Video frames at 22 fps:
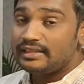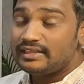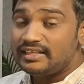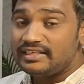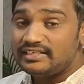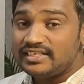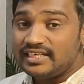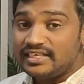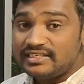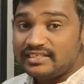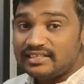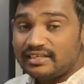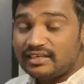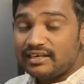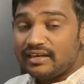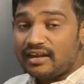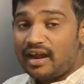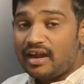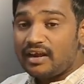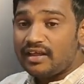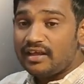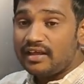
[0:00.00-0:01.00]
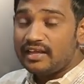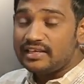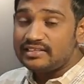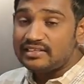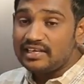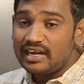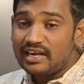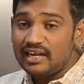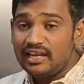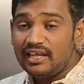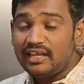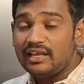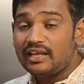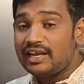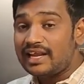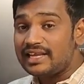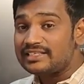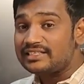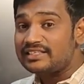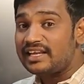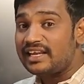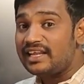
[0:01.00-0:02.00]
This is not exactly
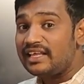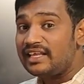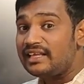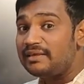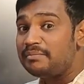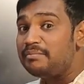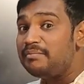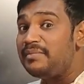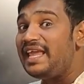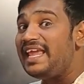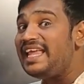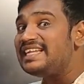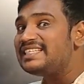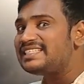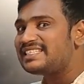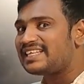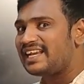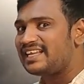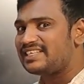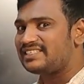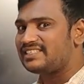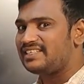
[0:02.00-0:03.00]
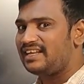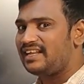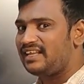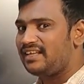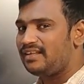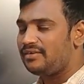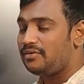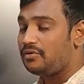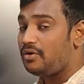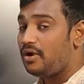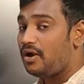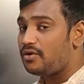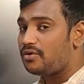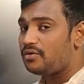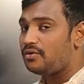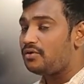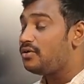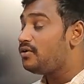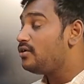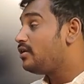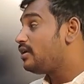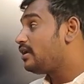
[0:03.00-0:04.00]
clustering, means clustering. You have
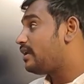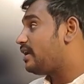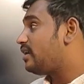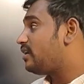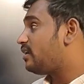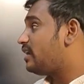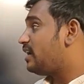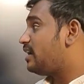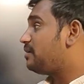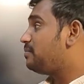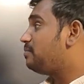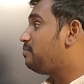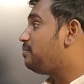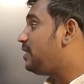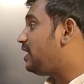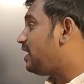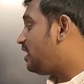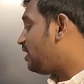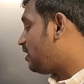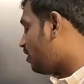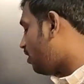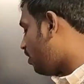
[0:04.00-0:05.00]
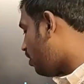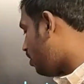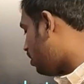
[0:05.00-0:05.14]
to calculate mean